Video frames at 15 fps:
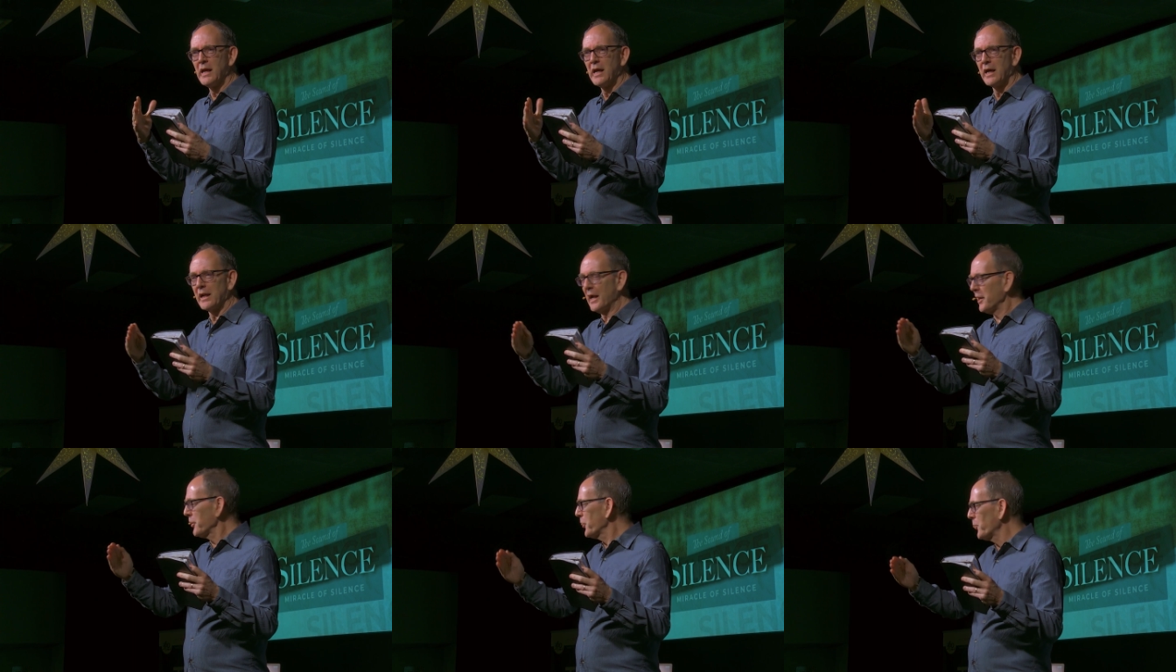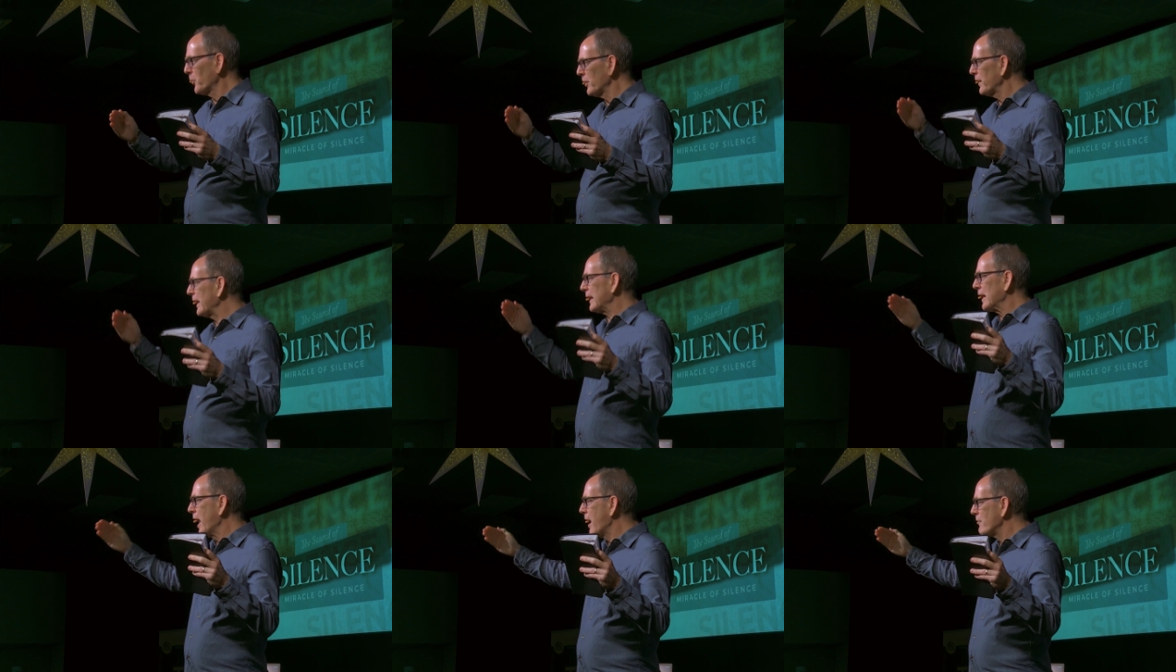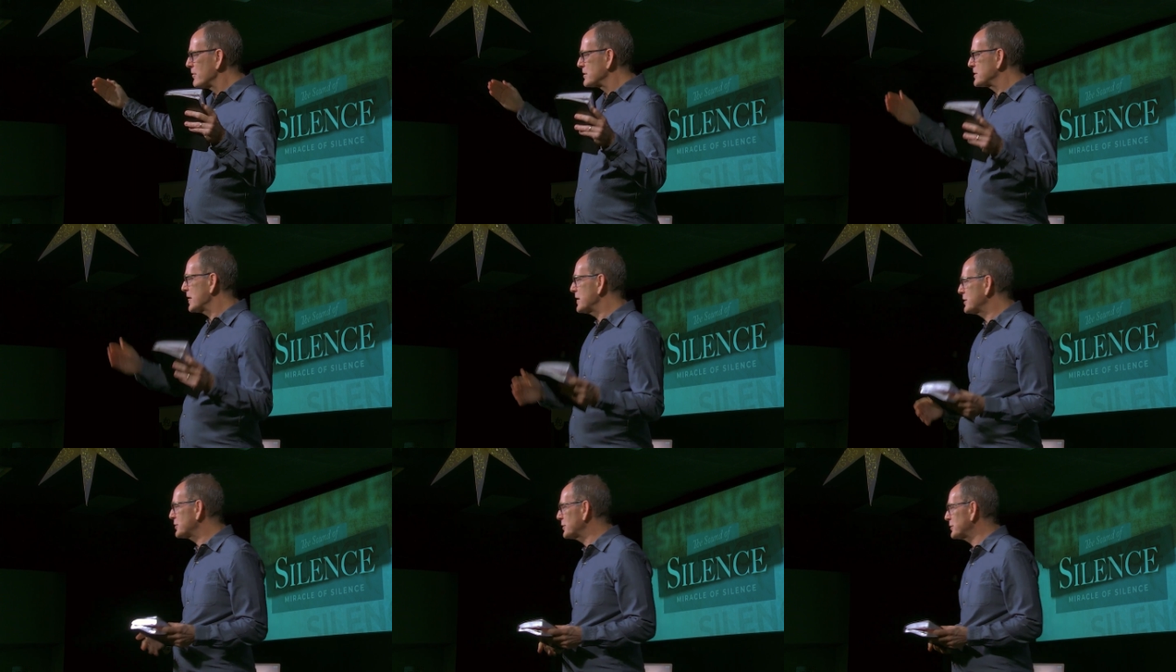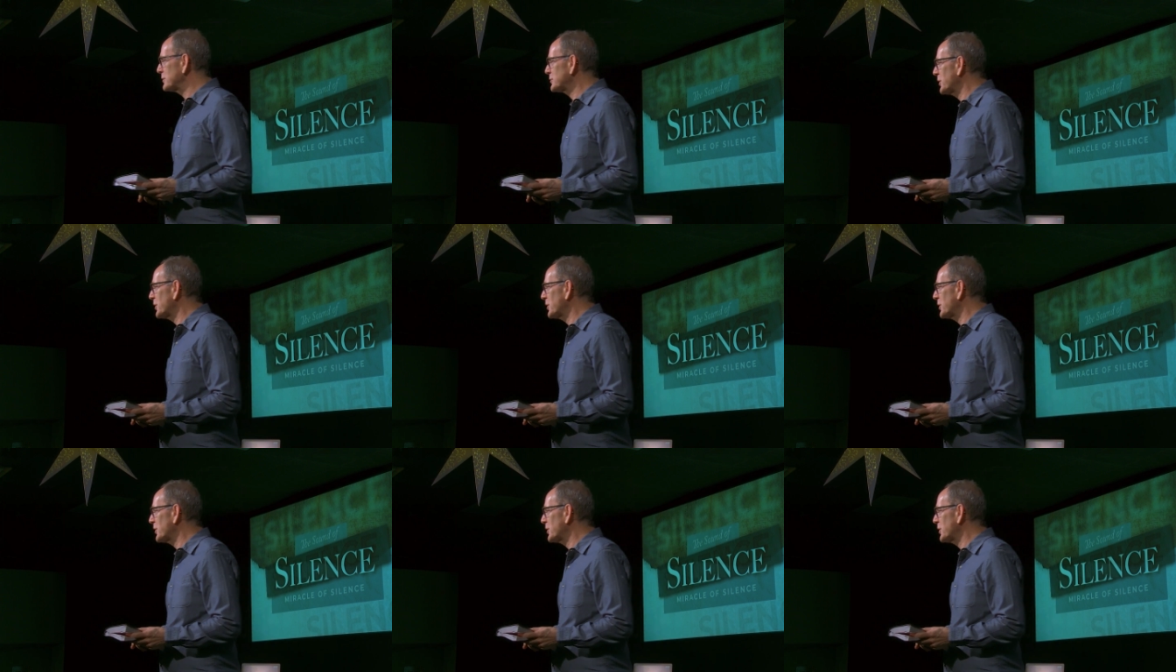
And I don't know where that conversation is